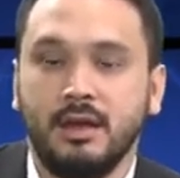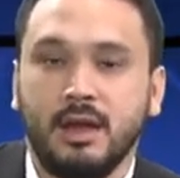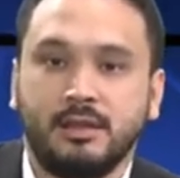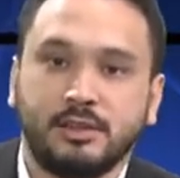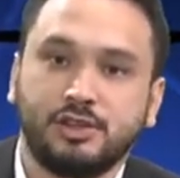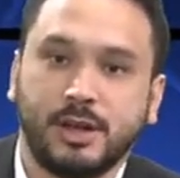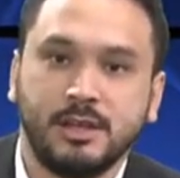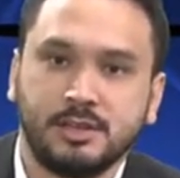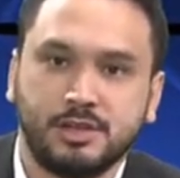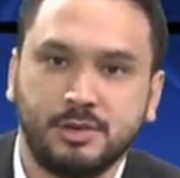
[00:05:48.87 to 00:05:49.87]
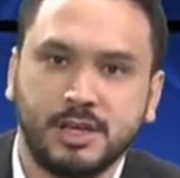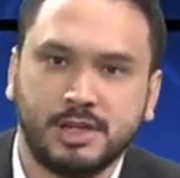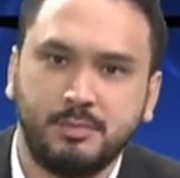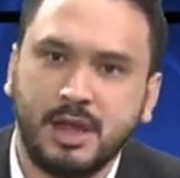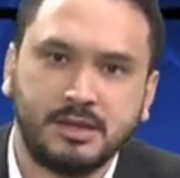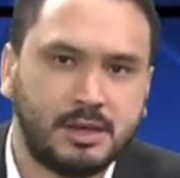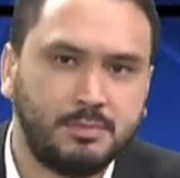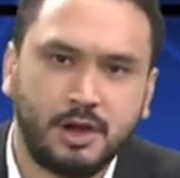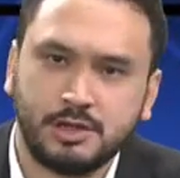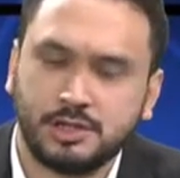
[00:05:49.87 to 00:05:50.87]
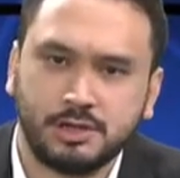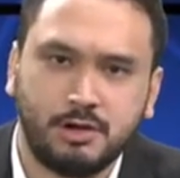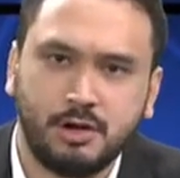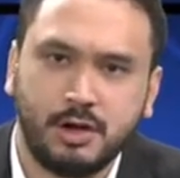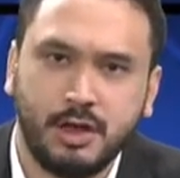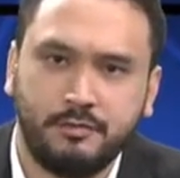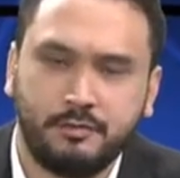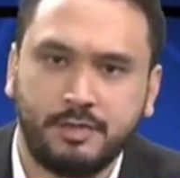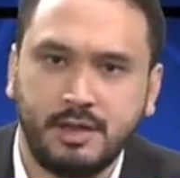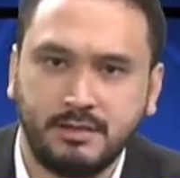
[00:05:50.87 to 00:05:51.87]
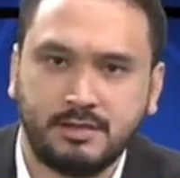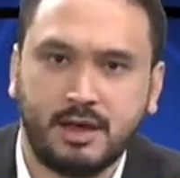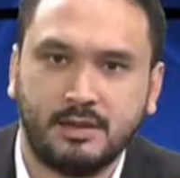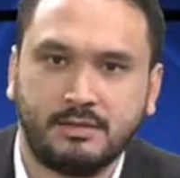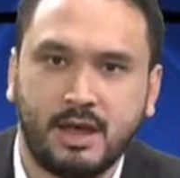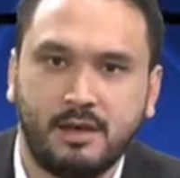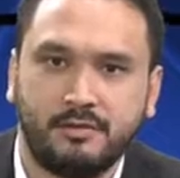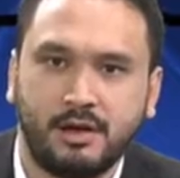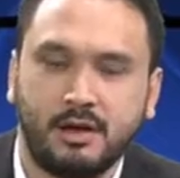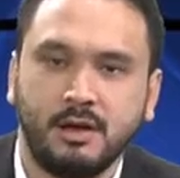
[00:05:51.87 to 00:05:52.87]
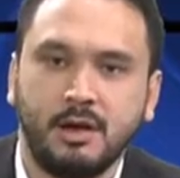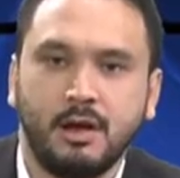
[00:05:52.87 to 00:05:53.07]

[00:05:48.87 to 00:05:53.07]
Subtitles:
it's a tricky situation, because I'm not sure if this has ever